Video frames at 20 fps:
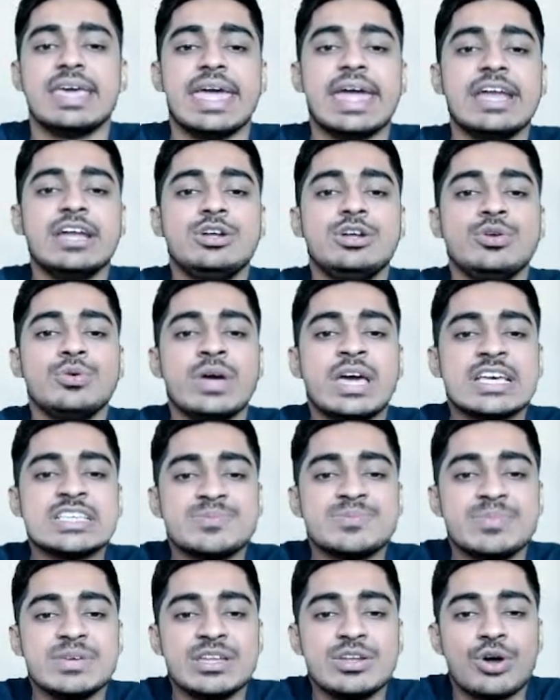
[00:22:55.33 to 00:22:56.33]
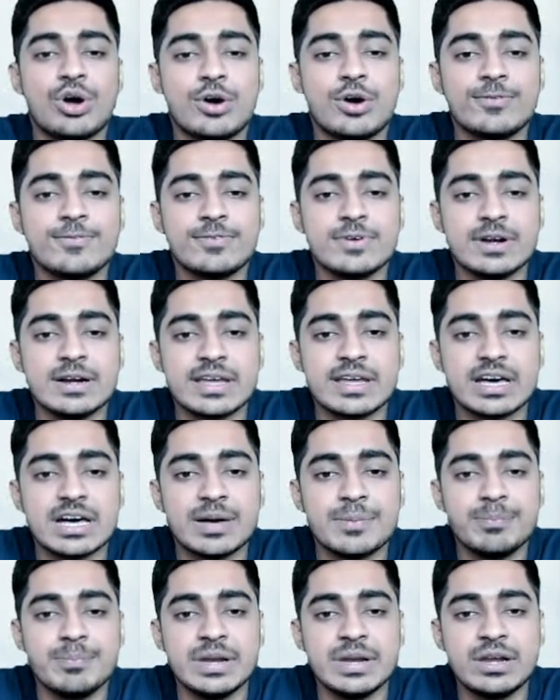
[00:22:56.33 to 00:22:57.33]
N2 has been offered a
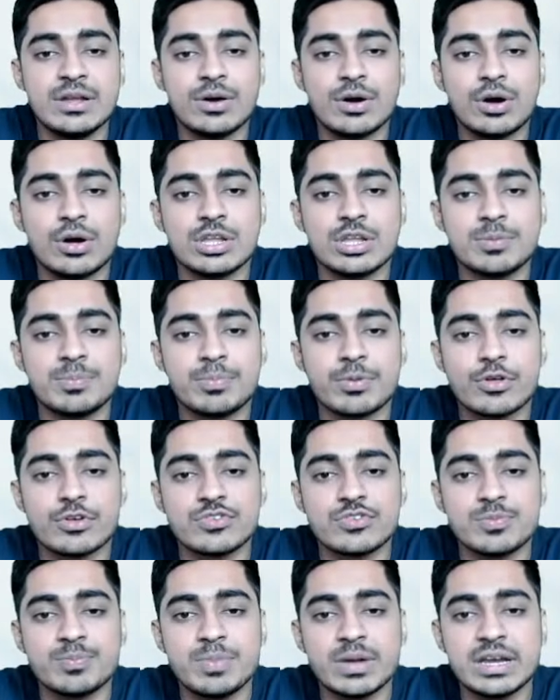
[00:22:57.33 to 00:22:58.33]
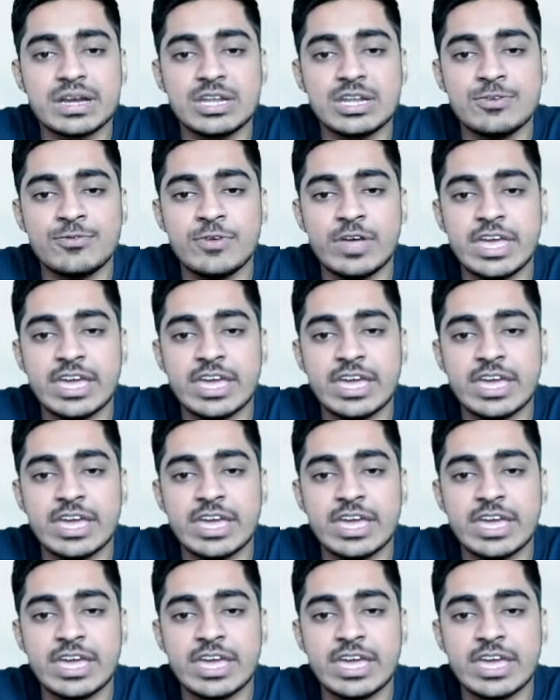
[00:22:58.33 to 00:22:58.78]
bid on a prospective